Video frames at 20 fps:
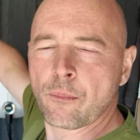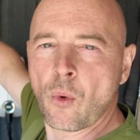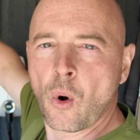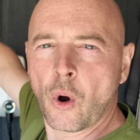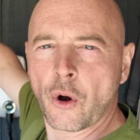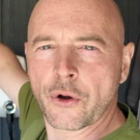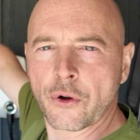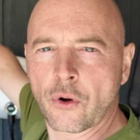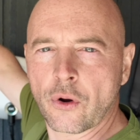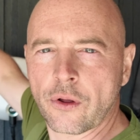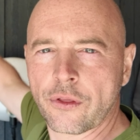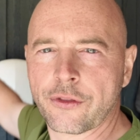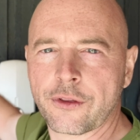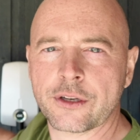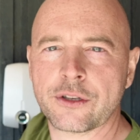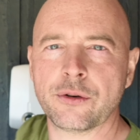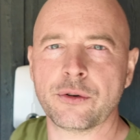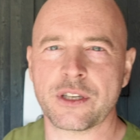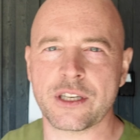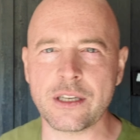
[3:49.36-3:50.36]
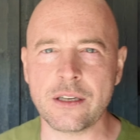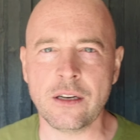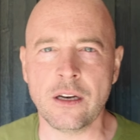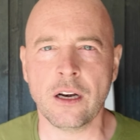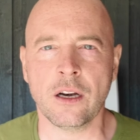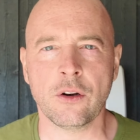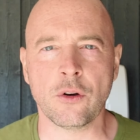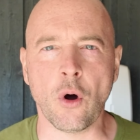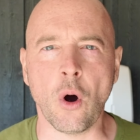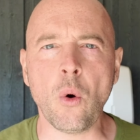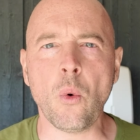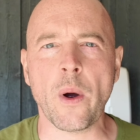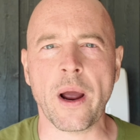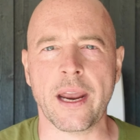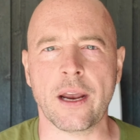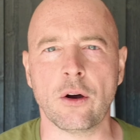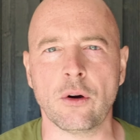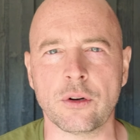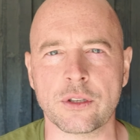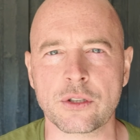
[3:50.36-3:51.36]
more north to
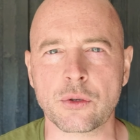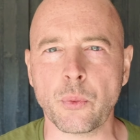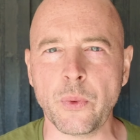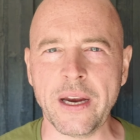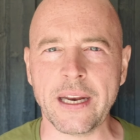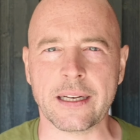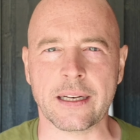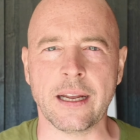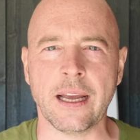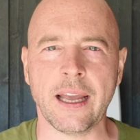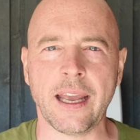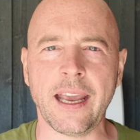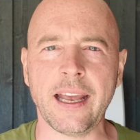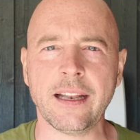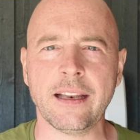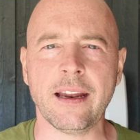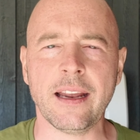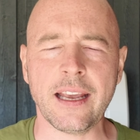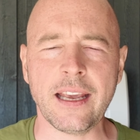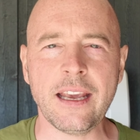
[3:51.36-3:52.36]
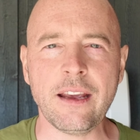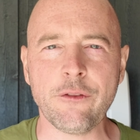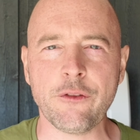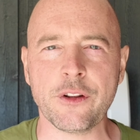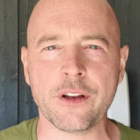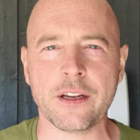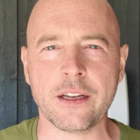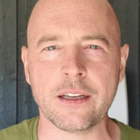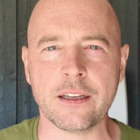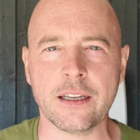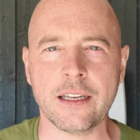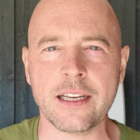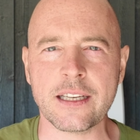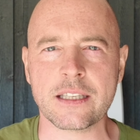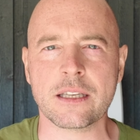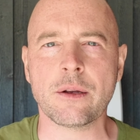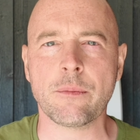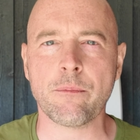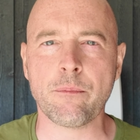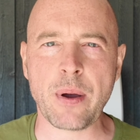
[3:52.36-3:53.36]
Norway or Sweden, it even
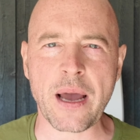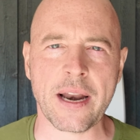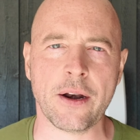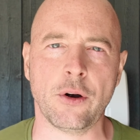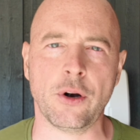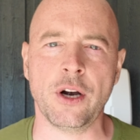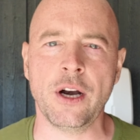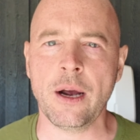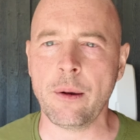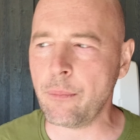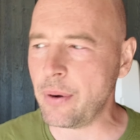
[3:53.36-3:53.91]
is better.